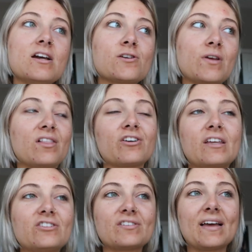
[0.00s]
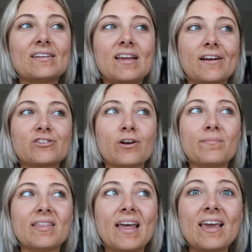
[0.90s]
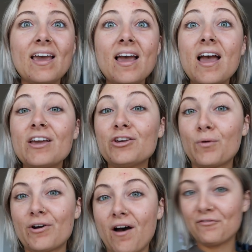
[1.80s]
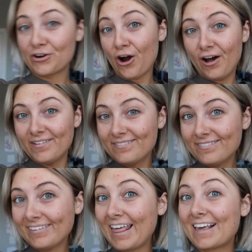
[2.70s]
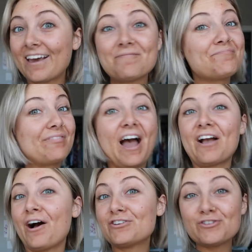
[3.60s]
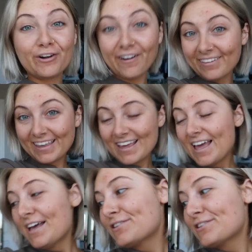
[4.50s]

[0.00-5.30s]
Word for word: So I literally just had to text her and be like, you are not forgotten. Like, I got you, girly.